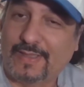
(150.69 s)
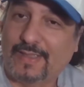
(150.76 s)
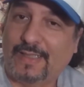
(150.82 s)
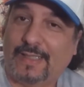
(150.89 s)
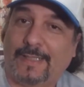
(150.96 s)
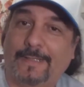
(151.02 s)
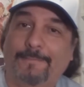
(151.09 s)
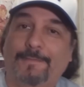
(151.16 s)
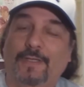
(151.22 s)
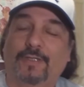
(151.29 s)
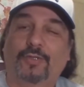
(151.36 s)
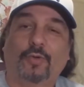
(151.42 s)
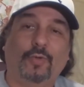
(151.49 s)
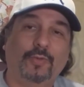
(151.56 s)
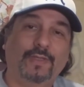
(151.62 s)
The
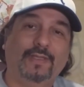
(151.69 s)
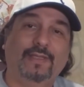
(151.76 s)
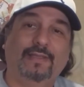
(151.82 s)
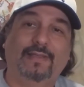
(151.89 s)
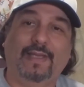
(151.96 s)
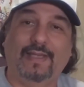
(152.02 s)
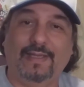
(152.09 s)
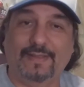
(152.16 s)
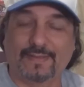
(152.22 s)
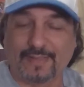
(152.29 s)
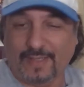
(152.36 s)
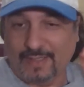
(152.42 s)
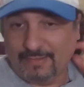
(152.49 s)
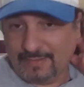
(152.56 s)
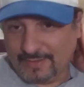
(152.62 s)
Golden Days
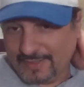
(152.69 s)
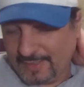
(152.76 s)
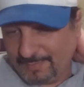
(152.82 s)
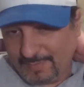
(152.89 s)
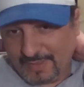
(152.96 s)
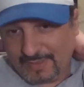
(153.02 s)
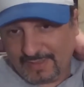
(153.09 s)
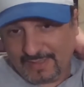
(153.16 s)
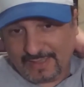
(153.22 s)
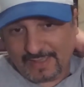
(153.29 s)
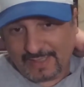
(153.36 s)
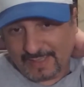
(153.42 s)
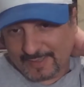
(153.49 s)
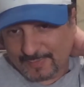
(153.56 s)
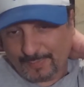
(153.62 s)
era committee
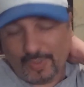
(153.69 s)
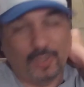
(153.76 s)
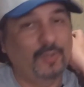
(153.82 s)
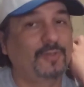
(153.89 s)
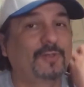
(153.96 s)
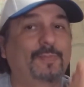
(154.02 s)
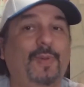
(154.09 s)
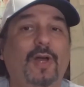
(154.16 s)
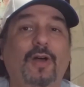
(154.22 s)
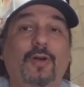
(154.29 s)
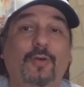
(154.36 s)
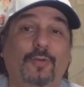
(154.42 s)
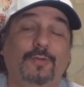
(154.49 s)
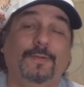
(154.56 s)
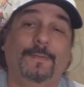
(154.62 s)
has
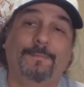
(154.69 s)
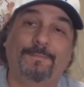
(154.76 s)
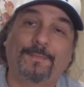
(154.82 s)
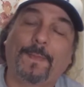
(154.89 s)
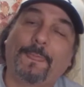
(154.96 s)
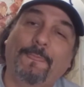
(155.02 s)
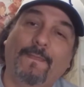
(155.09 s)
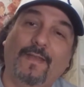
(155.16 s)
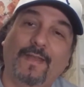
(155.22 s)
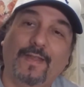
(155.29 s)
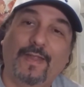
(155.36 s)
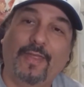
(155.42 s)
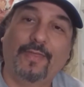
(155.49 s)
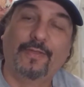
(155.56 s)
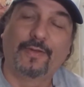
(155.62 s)
postponed
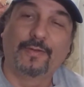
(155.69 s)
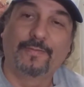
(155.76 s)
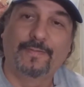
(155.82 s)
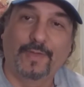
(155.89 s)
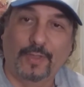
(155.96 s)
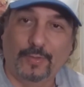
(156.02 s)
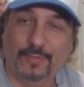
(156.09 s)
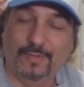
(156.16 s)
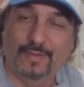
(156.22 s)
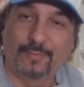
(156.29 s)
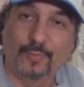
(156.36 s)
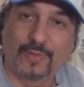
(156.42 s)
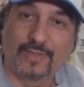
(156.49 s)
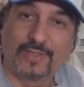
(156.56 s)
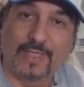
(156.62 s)
their vote,
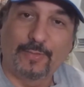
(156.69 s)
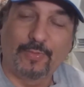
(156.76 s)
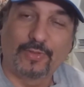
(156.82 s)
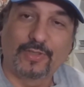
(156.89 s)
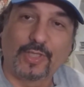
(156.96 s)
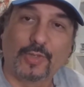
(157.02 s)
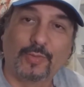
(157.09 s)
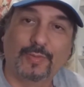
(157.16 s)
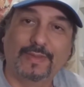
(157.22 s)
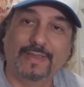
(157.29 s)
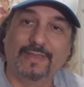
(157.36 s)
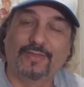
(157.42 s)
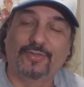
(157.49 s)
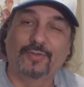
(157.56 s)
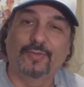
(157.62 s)
which they were
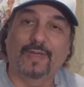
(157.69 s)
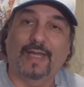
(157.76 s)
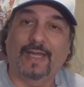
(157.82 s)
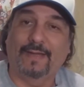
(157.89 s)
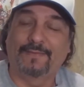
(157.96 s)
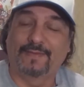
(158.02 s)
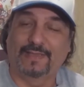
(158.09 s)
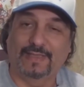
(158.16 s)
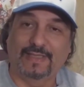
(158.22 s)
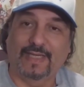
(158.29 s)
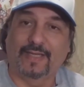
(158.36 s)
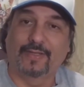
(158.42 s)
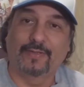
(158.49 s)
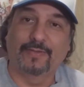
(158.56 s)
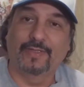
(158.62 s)
going to have
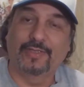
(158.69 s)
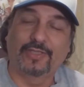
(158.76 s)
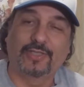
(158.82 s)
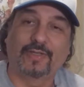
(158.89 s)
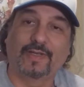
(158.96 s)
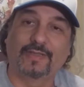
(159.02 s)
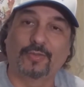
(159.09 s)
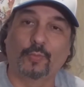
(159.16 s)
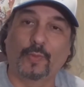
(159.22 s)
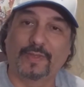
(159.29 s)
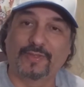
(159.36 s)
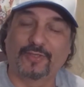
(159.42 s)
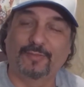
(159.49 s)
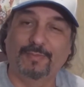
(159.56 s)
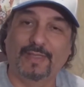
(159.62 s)
together this year at the
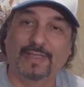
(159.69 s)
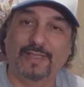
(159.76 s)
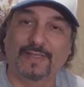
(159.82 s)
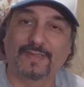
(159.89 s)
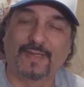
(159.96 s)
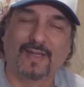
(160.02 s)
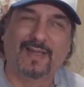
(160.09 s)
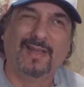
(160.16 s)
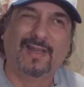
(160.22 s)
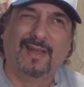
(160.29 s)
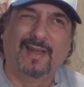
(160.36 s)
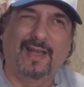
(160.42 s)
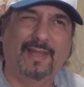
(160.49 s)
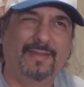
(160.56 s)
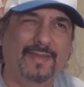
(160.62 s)
winter meetings.
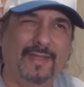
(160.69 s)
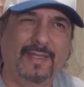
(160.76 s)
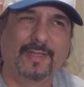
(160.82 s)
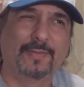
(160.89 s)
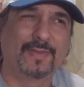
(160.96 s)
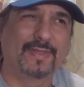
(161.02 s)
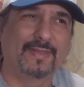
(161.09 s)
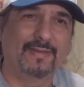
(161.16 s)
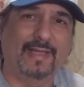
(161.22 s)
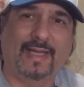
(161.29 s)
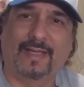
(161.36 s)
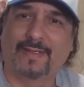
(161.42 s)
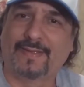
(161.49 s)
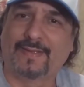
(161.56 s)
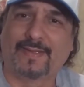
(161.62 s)
I think it was in
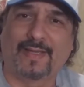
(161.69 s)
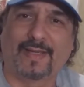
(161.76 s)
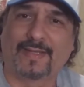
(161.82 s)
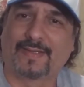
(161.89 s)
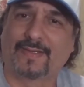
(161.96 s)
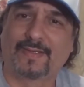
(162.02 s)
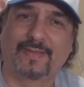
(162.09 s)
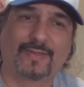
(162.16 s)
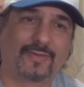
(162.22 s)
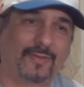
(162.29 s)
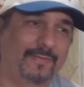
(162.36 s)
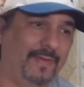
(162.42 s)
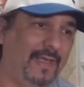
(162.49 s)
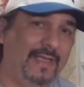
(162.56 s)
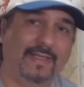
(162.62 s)
Dallas, Texas,
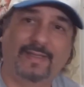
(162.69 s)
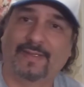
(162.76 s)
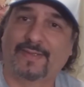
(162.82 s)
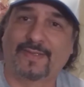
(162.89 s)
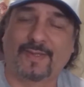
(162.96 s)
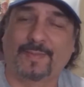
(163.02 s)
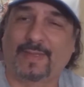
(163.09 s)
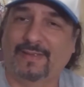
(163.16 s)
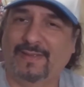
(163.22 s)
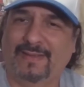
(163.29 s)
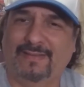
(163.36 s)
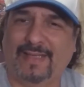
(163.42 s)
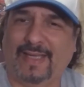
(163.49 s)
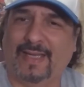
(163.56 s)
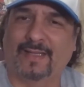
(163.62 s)
or Vegas, something. I
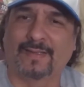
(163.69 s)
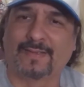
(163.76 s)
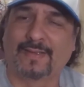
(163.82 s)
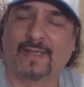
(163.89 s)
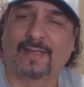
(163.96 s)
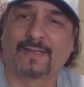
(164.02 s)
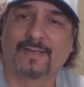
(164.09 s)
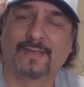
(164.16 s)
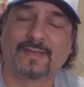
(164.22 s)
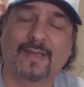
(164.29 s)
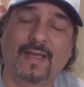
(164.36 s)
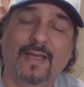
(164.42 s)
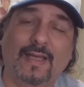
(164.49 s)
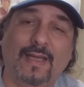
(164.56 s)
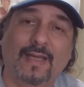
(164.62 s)
think Dallas, Texas.
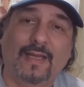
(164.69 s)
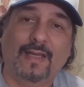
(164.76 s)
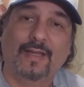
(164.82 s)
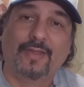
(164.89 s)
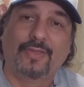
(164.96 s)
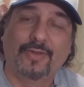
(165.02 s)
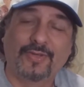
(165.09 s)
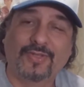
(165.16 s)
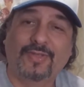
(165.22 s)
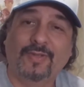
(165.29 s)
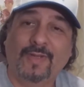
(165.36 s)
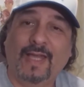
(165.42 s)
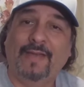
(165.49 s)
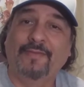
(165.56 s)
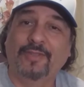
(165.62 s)
They're
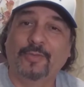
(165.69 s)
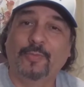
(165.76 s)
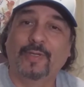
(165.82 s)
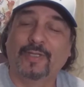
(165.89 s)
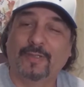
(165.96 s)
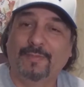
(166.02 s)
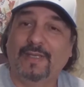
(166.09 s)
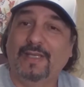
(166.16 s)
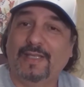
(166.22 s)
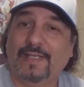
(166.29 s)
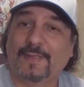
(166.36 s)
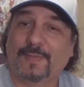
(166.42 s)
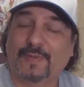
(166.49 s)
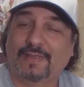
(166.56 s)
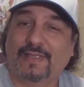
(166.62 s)
still having the winter
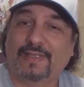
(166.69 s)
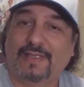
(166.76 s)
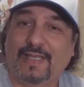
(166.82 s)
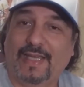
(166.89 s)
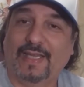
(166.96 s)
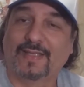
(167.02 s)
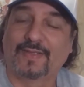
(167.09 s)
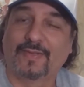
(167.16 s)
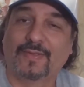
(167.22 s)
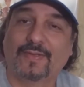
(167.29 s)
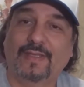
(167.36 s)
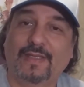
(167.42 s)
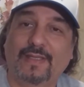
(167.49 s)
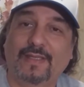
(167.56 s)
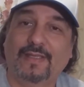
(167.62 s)
meetings, but they canceled
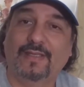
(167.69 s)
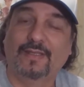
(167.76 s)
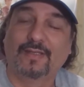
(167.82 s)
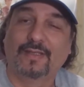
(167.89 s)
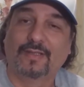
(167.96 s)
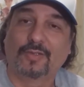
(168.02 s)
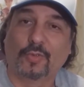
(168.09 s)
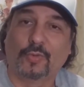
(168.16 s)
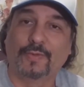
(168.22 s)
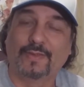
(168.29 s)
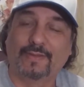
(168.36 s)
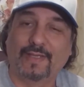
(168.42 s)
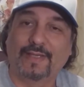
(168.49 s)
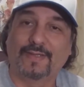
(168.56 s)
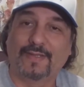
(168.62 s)
the
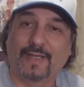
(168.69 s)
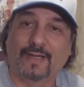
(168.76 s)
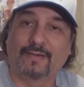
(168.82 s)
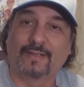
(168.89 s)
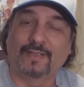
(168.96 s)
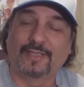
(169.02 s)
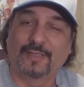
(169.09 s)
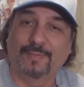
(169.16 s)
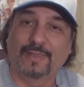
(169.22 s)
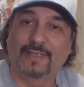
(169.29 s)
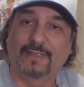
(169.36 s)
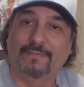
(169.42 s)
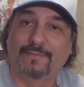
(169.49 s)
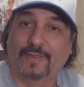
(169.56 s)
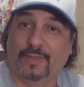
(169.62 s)
Golden Days era
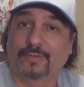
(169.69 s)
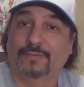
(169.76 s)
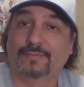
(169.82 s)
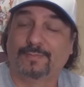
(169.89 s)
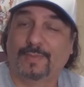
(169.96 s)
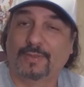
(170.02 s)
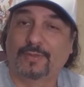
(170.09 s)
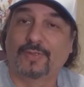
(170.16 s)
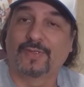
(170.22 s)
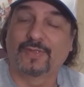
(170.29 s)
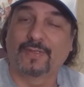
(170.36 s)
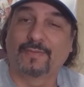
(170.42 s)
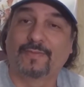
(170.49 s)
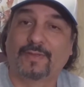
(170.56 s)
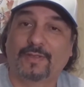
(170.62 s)
committee vote because
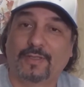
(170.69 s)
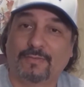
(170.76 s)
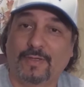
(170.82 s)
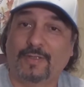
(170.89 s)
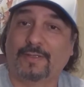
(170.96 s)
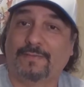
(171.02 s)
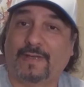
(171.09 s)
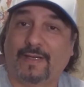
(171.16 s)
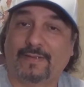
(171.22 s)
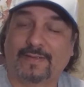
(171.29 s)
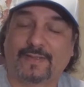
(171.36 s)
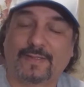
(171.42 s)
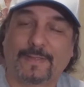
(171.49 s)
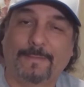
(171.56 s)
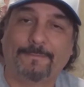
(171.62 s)
of the
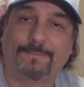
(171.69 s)
coronavirus.